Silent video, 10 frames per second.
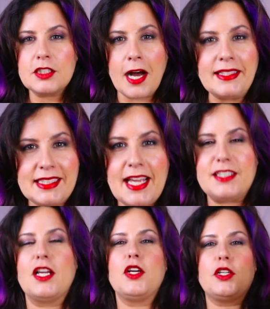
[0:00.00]

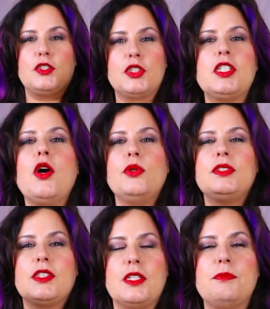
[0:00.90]
content, good
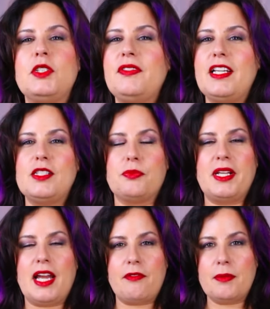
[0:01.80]
shows, good movies,
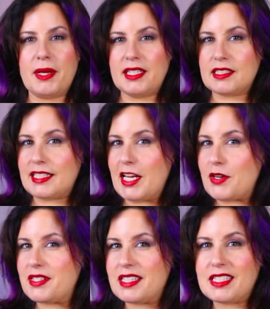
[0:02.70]
when everybody just
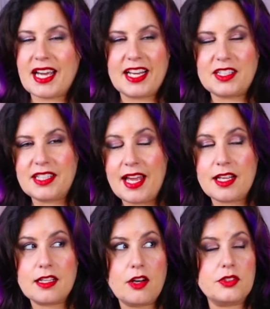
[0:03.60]
hears the title and
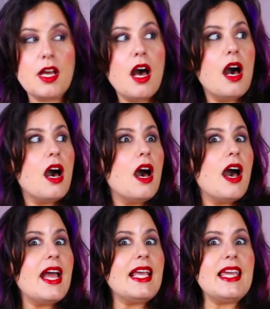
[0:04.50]
it goes,
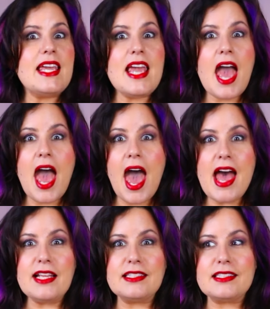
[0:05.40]
oh,
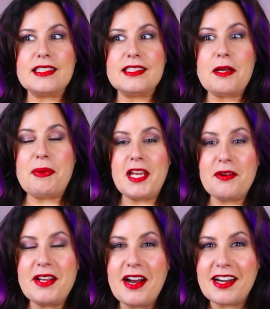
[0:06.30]
yes. But
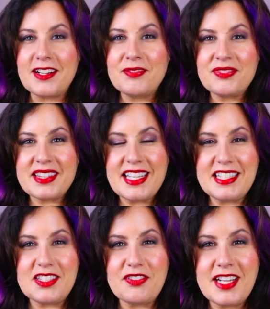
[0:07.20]
here we are.
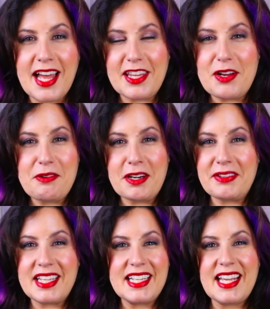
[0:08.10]
It's the finale. What are
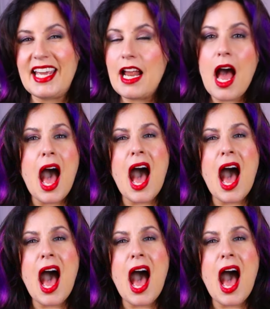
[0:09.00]
we going to get?